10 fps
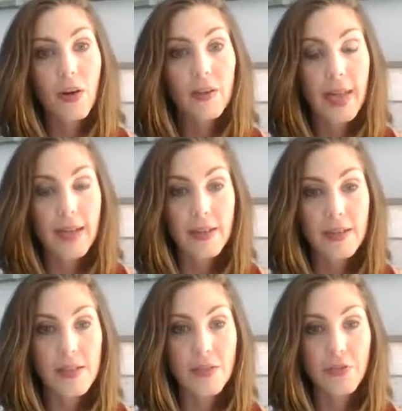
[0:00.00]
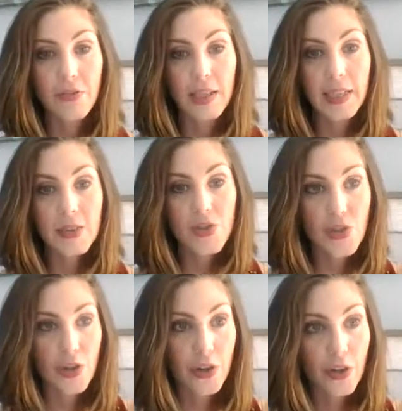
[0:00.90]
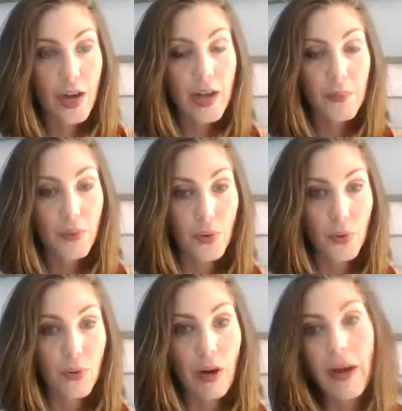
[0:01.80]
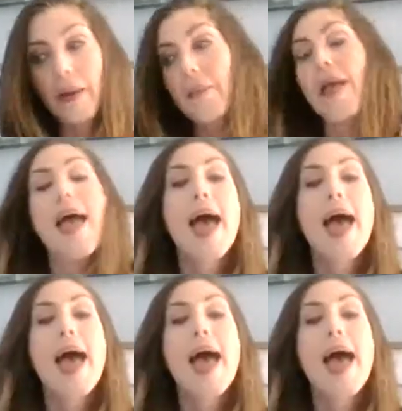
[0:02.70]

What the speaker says: are let into the Freelance Starter Guide program,